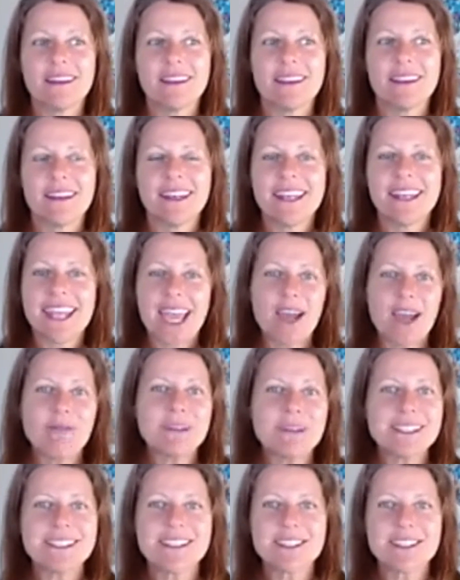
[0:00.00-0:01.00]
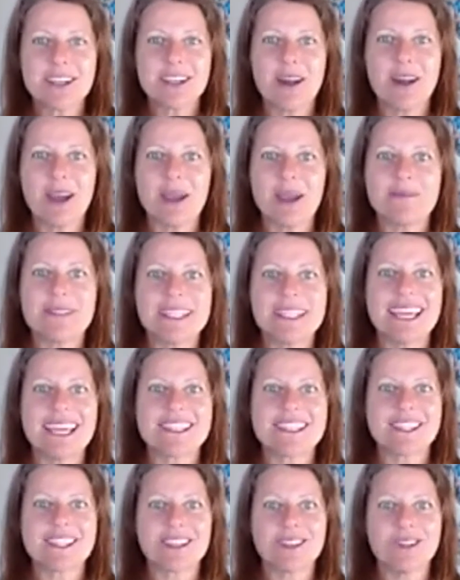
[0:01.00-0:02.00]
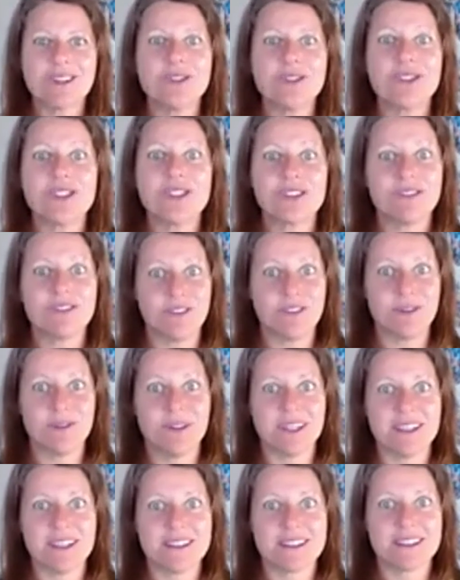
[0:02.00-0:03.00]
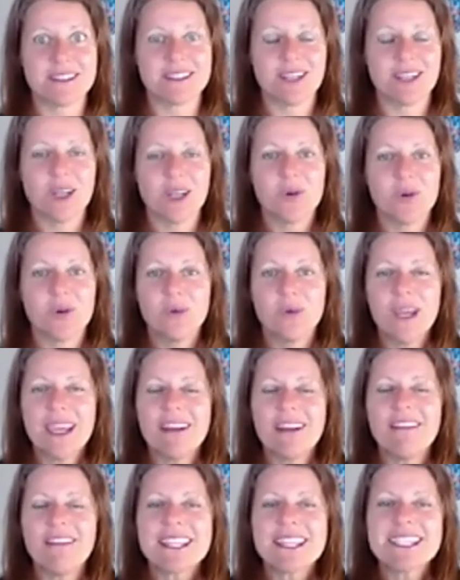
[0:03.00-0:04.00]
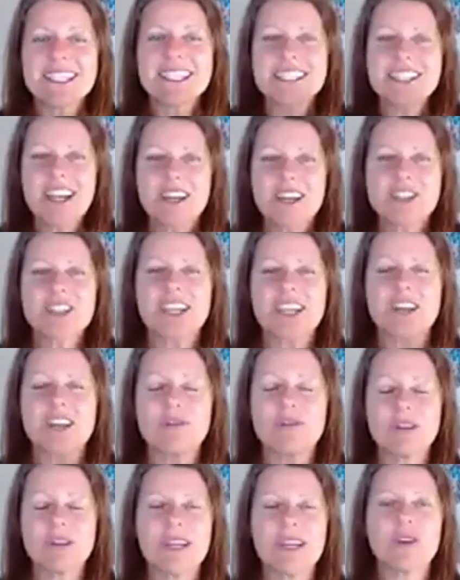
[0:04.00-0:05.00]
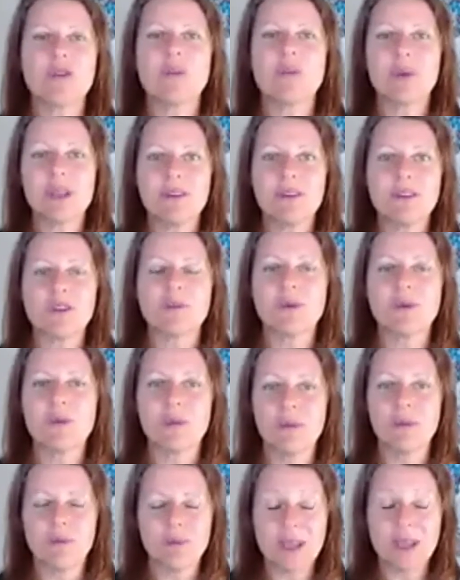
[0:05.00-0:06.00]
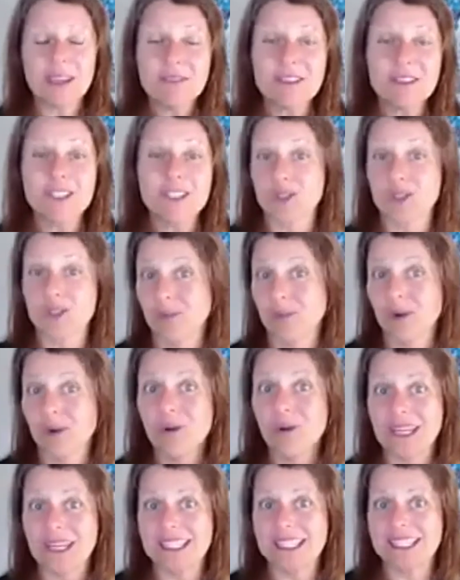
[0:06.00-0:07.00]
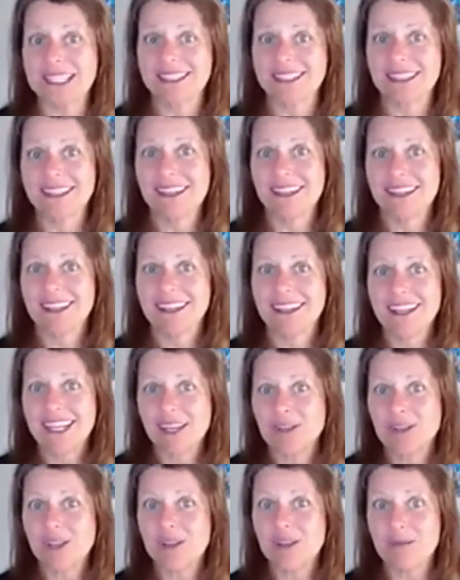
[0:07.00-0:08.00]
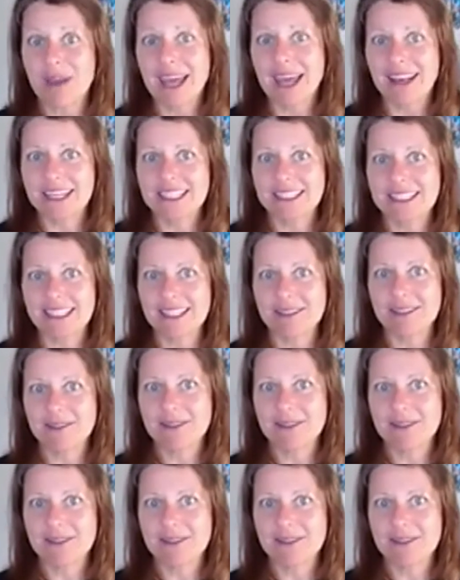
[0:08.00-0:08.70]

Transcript: now is the time to get solution focused. We are at such a critical, pivotal point in humanity.